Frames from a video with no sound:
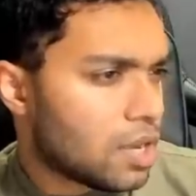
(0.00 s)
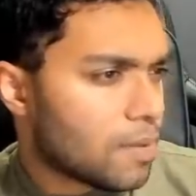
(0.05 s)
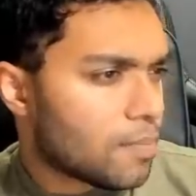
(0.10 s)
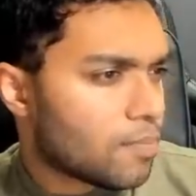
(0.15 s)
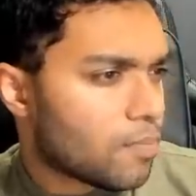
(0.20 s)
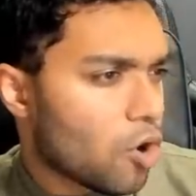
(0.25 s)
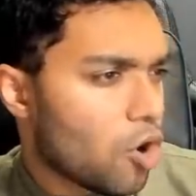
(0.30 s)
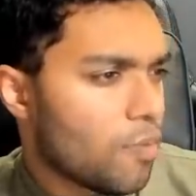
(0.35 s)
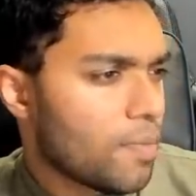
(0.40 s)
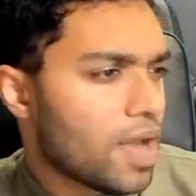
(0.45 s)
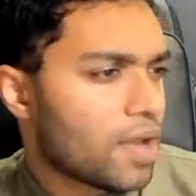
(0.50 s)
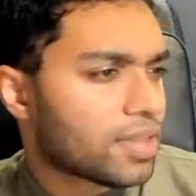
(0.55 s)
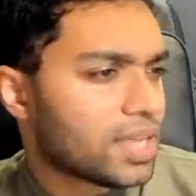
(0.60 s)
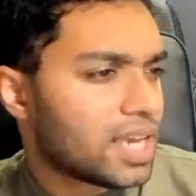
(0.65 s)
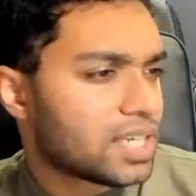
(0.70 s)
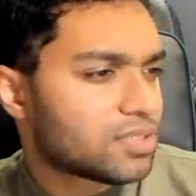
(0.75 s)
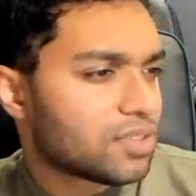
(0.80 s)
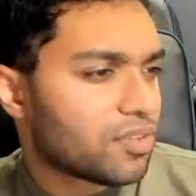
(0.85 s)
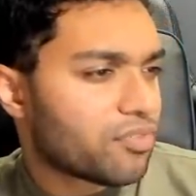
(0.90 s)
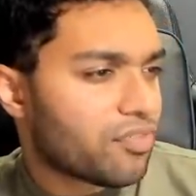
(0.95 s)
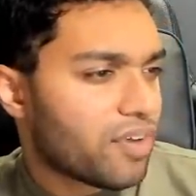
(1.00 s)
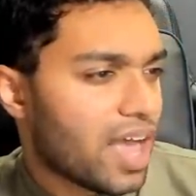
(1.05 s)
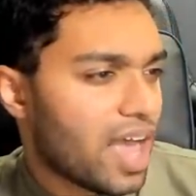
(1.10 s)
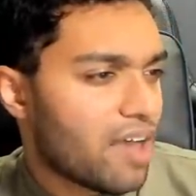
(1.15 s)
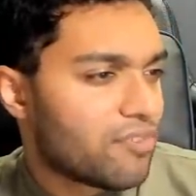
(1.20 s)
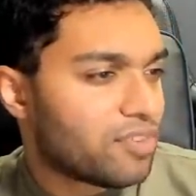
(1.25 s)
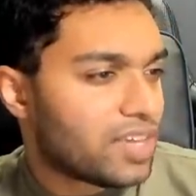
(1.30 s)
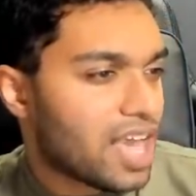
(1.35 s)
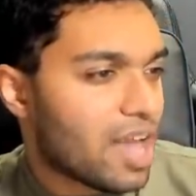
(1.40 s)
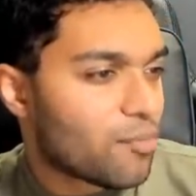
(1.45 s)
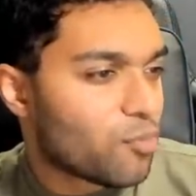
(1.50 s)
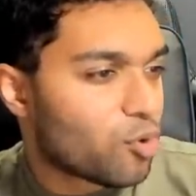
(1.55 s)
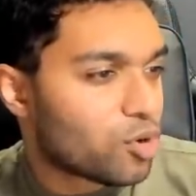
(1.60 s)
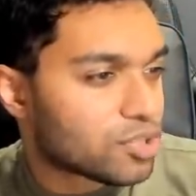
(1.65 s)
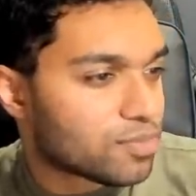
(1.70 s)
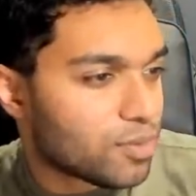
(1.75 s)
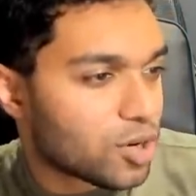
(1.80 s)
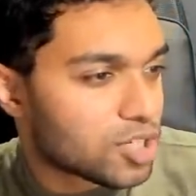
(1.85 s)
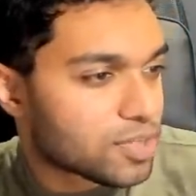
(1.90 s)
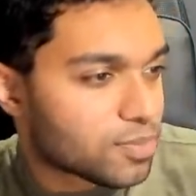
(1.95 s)
Polna, thanks for the 5. Yeah, Morge,
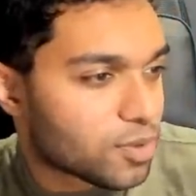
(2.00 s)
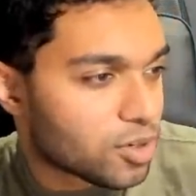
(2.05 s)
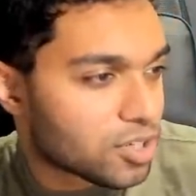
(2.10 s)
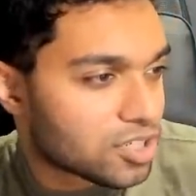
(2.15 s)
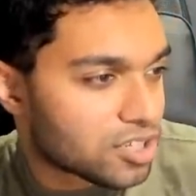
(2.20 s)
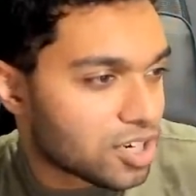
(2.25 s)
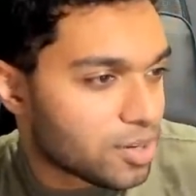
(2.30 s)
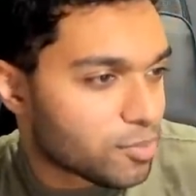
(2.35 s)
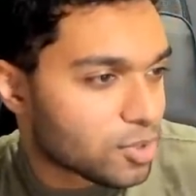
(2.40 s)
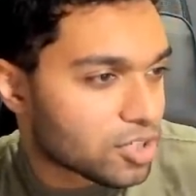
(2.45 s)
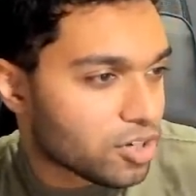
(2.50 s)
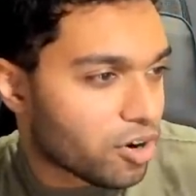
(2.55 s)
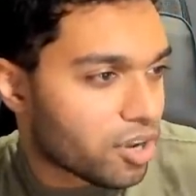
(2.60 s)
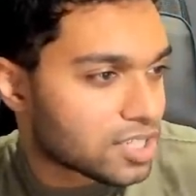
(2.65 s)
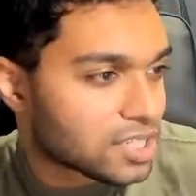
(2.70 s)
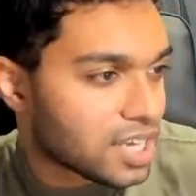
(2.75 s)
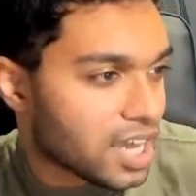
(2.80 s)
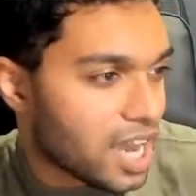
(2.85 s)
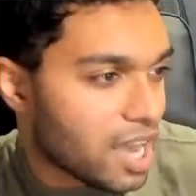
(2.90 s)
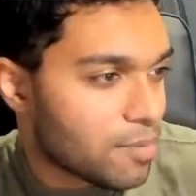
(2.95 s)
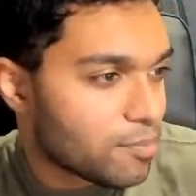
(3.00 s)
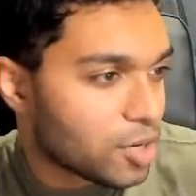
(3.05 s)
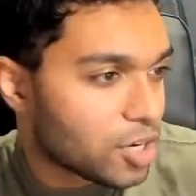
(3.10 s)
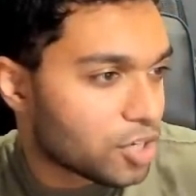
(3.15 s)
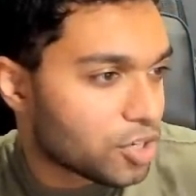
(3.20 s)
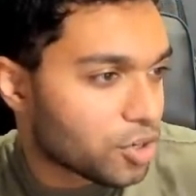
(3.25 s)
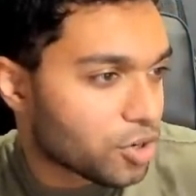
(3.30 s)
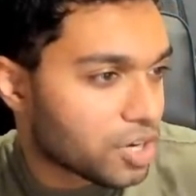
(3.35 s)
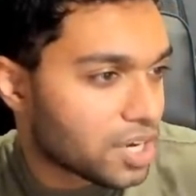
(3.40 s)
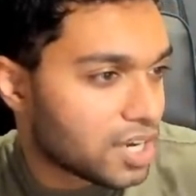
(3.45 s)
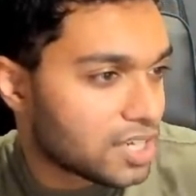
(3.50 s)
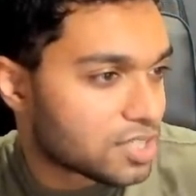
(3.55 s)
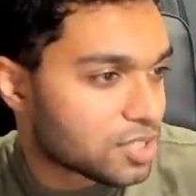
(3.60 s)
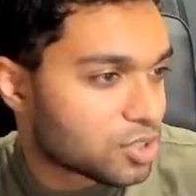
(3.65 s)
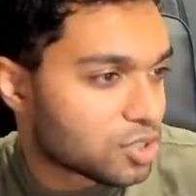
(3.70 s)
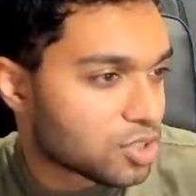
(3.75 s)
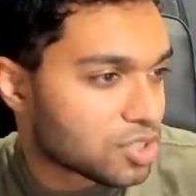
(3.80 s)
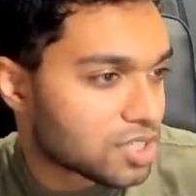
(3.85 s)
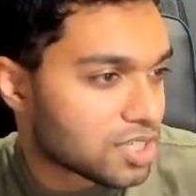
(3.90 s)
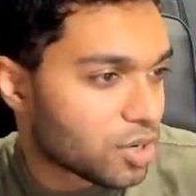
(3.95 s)
most pro streamers are on time, but in your case, it's
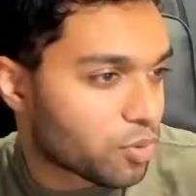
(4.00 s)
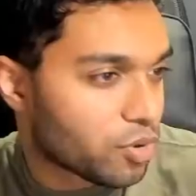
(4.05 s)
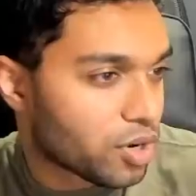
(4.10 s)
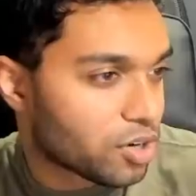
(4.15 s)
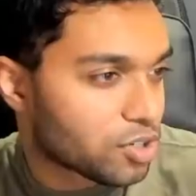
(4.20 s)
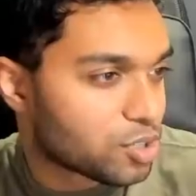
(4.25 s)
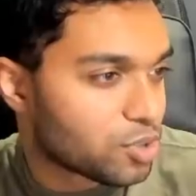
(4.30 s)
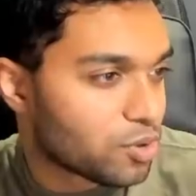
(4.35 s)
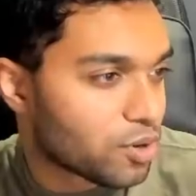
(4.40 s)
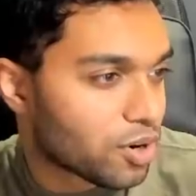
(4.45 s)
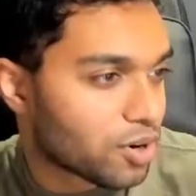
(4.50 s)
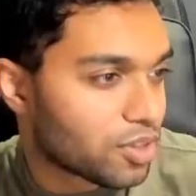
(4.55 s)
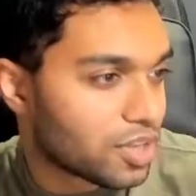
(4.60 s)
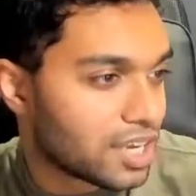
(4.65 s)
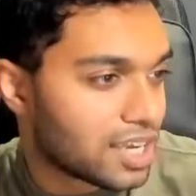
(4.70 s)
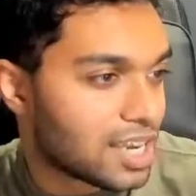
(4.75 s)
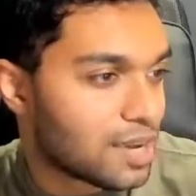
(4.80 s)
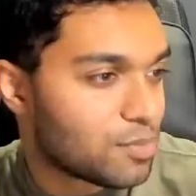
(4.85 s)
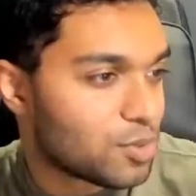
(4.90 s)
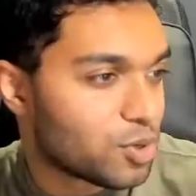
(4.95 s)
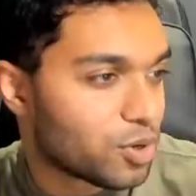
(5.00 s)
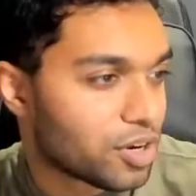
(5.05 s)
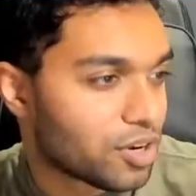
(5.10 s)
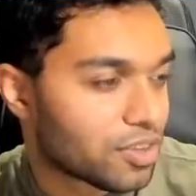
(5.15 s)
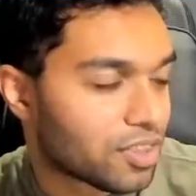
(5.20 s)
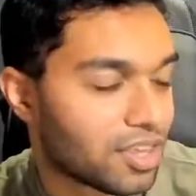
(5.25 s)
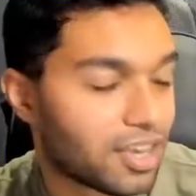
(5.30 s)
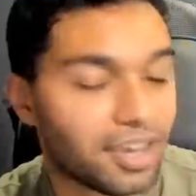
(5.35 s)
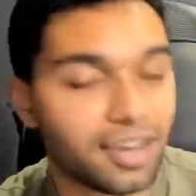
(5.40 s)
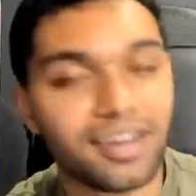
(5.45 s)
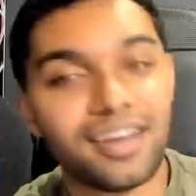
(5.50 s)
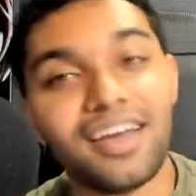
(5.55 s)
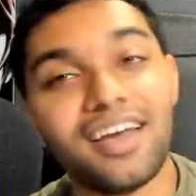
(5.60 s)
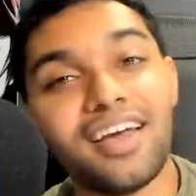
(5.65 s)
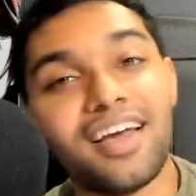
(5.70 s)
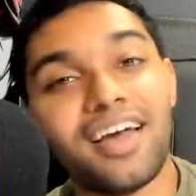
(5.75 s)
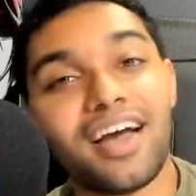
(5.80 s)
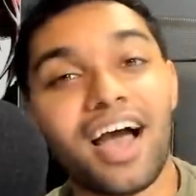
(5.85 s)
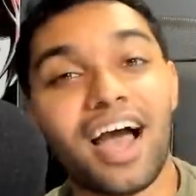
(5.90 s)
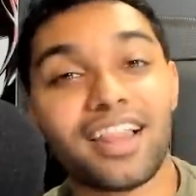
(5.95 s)
just that we are too early. Keep doing your thing.
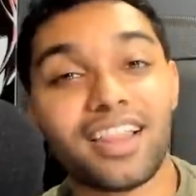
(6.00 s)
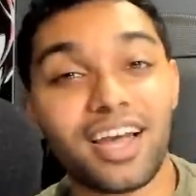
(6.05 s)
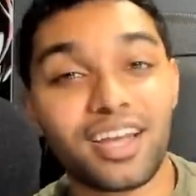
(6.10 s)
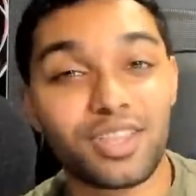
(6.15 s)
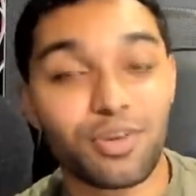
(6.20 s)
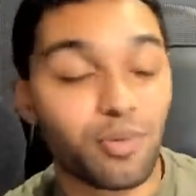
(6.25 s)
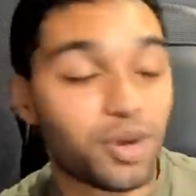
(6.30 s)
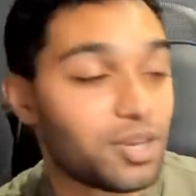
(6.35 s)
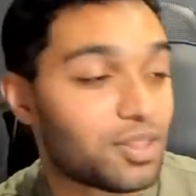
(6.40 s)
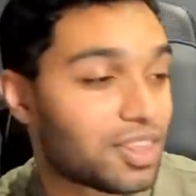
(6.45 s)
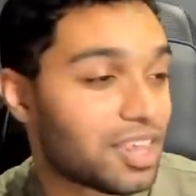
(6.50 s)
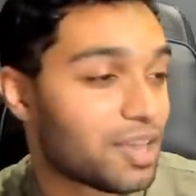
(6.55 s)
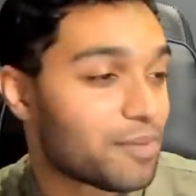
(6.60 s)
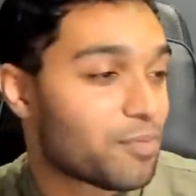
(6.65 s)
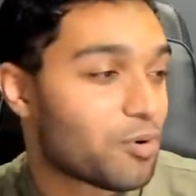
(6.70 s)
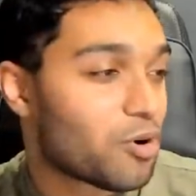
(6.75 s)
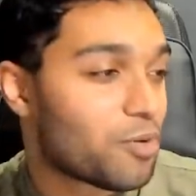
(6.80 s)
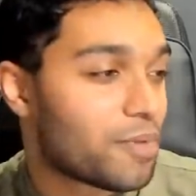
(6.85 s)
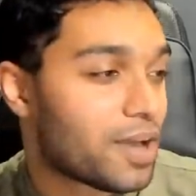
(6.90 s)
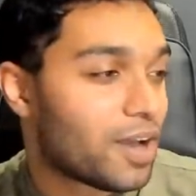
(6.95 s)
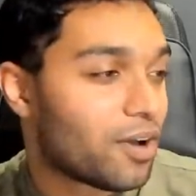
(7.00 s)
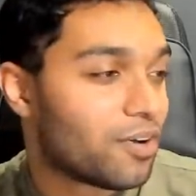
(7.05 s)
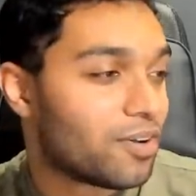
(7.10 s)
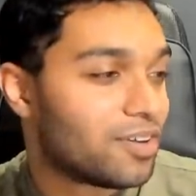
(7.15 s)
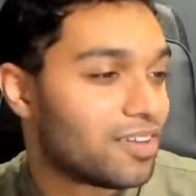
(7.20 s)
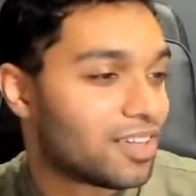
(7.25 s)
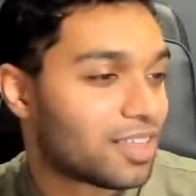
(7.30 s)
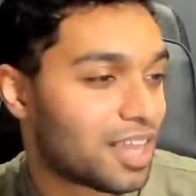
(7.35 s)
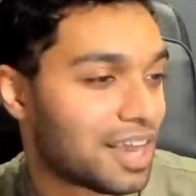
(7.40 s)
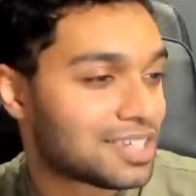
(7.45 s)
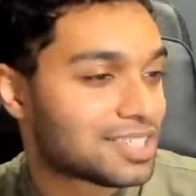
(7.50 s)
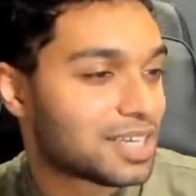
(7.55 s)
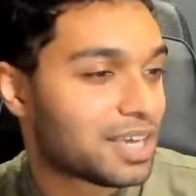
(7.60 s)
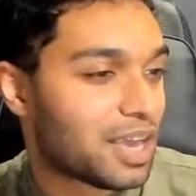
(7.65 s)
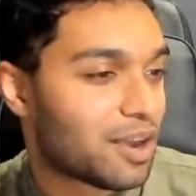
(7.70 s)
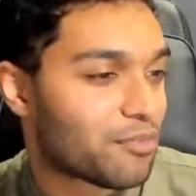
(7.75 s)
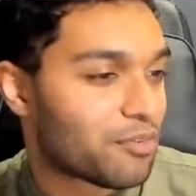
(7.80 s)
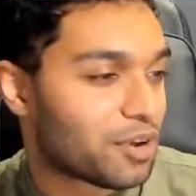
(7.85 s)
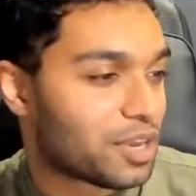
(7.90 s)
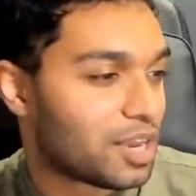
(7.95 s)
I like the way you think, Polmao. Thanks
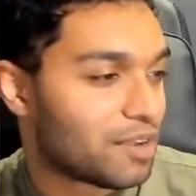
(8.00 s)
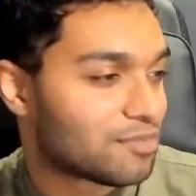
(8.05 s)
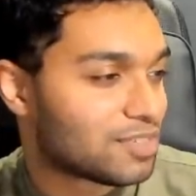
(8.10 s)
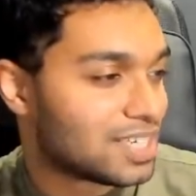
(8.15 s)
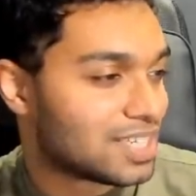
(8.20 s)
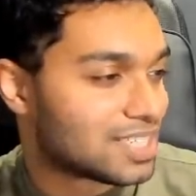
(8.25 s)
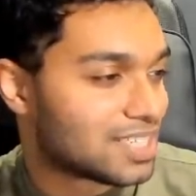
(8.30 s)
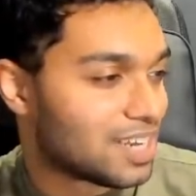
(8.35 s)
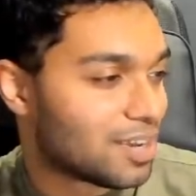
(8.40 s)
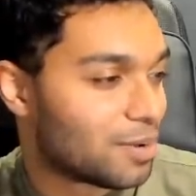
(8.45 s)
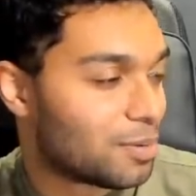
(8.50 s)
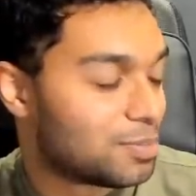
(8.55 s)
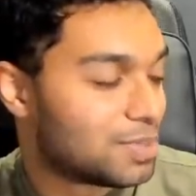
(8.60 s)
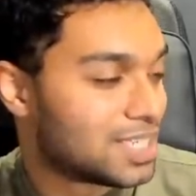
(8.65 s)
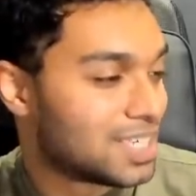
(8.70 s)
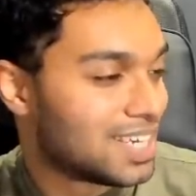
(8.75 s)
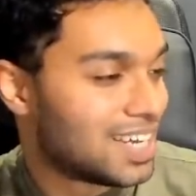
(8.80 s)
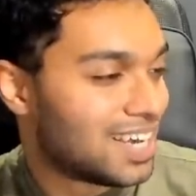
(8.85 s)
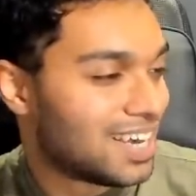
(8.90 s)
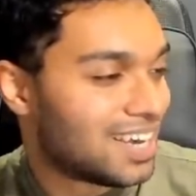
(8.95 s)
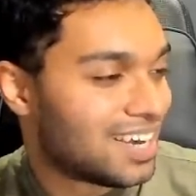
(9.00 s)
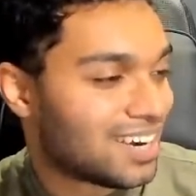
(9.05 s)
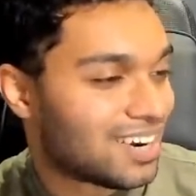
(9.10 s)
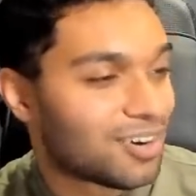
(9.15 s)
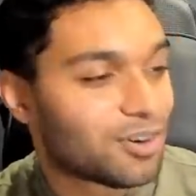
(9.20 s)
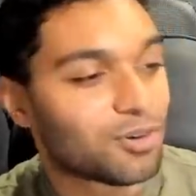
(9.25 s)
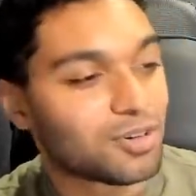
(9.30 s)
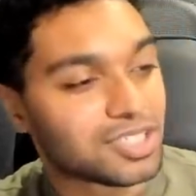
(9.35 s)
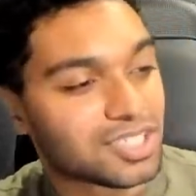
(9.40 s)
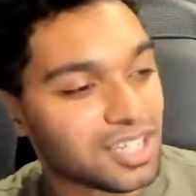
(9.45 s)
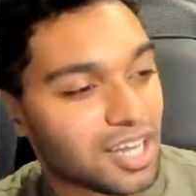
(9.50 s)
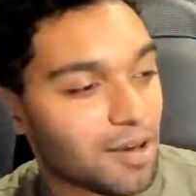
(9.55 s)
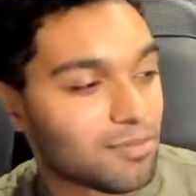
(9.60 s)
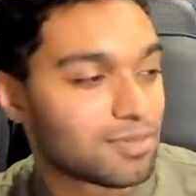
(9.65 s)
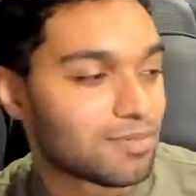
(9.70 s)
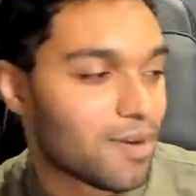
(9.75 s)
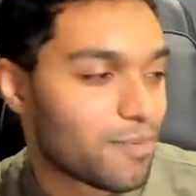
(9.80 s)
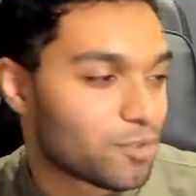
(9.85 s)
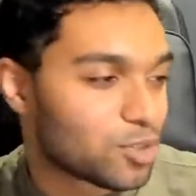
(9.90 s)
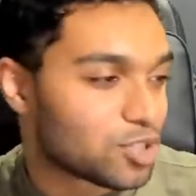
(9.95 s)
again for gifting subs. Or subs,
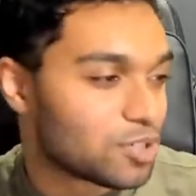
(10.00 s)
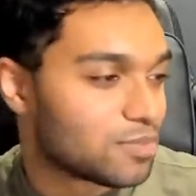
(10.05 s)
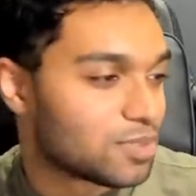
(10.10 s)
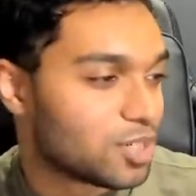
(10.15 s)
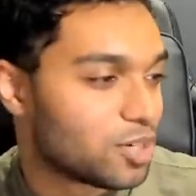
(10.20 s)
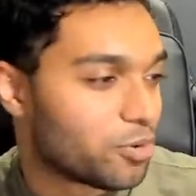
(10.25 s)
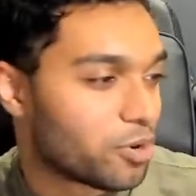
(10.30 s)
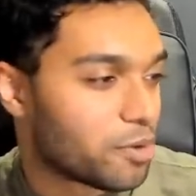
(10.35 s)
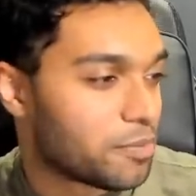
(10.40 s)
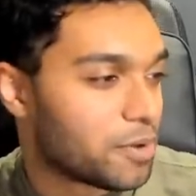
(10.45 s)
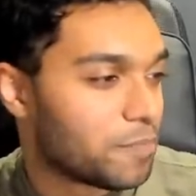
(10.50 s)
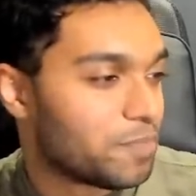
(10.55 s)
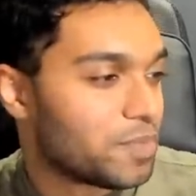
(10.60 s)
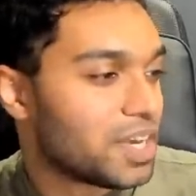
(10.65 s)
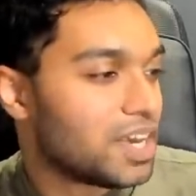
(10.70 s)
memberships, you know what I mean.